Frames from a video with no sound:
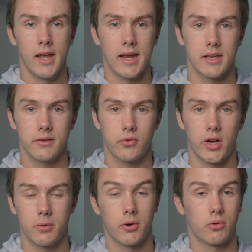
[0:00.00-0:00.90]
And to give
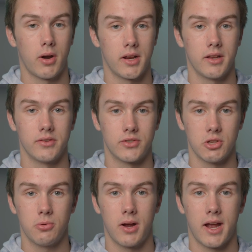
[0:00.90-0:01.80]
credit where credit is
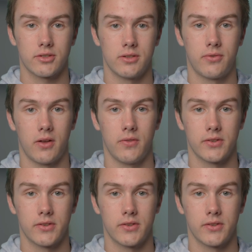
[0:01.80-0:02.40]
due, I actually found this